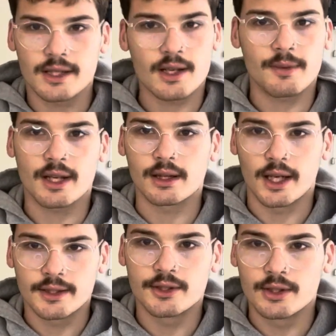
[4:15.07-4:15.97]
something I'd
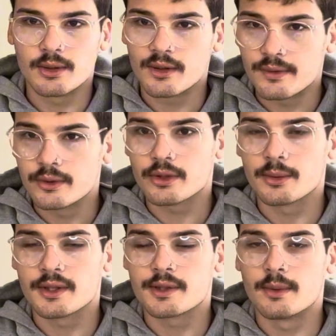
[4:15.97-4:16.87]
like to do in the future with
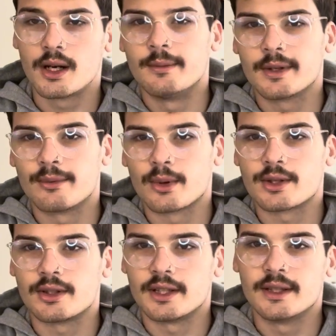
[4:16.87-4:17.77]
this mock, but
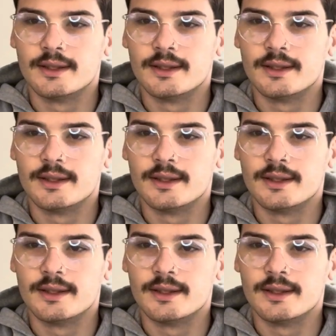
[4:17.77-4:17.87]
unfortunately,